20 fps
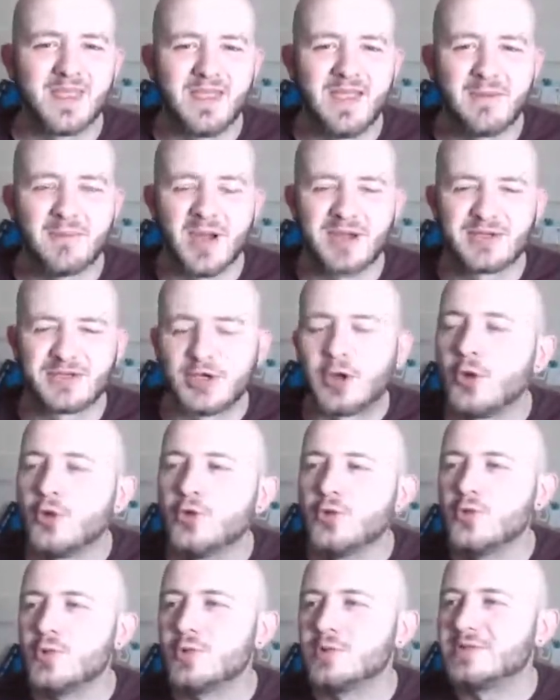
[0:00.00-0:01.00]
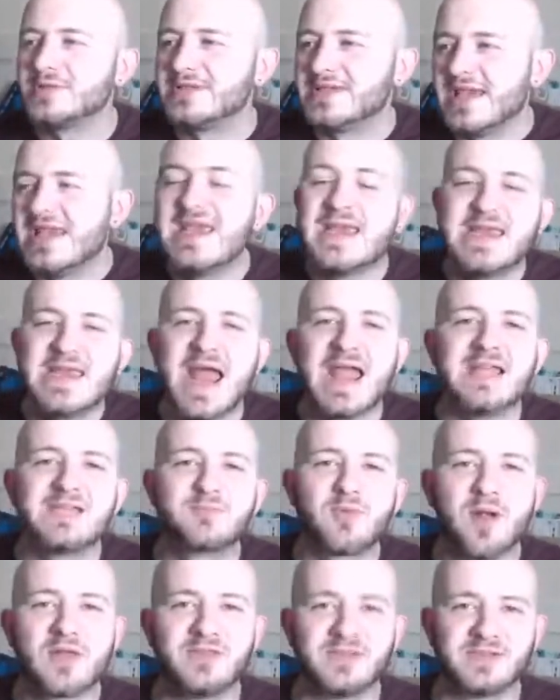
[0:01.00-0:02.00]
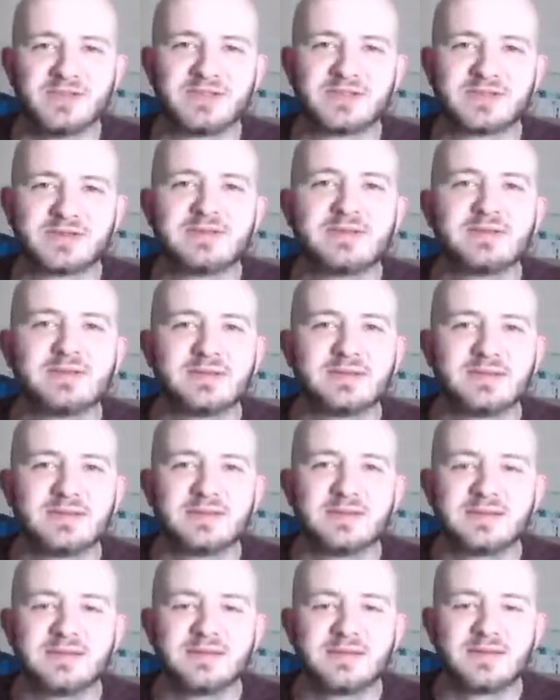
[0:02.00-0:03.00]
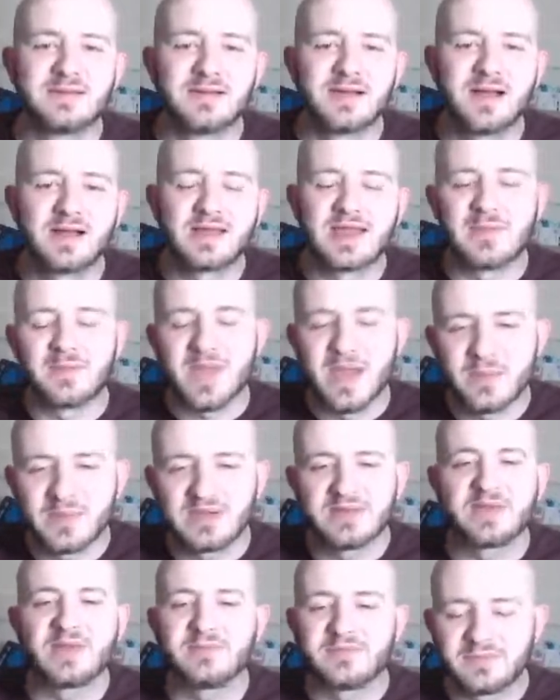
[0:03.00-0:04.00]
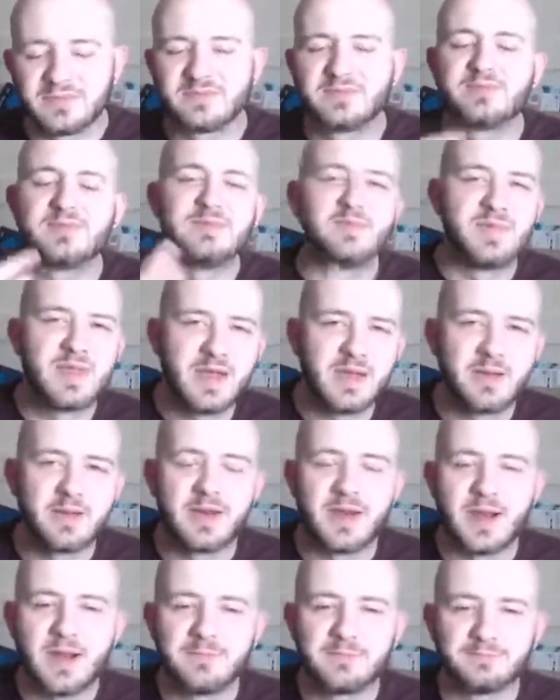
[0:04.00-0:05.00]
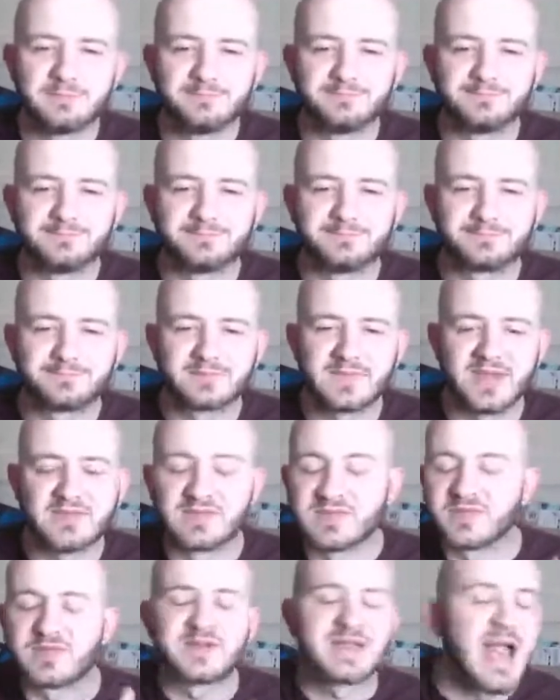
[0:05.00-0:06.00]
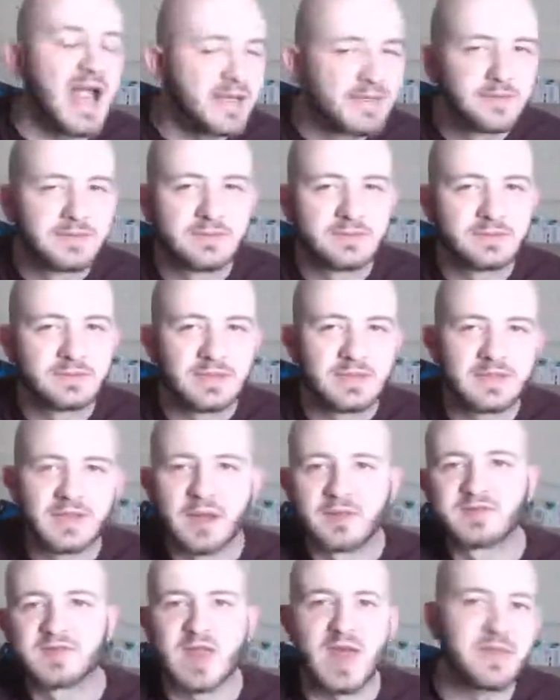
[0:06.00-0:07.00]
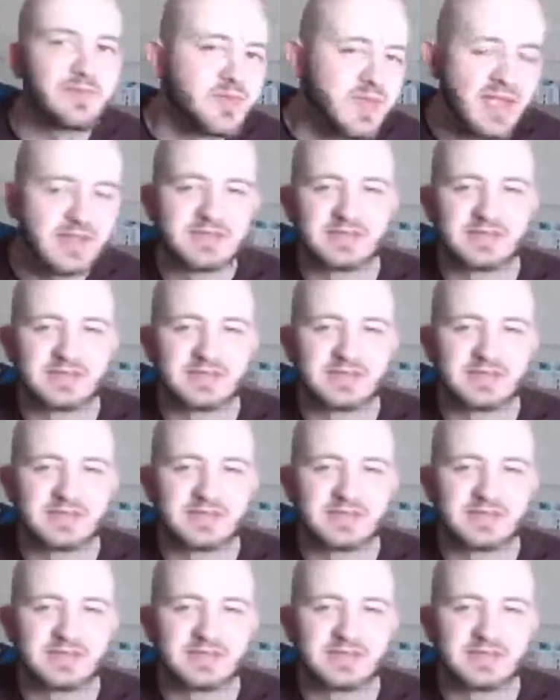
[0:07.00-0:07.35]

And my 2 teenage brothers, okay, admittedly that they have a different dad, so that is a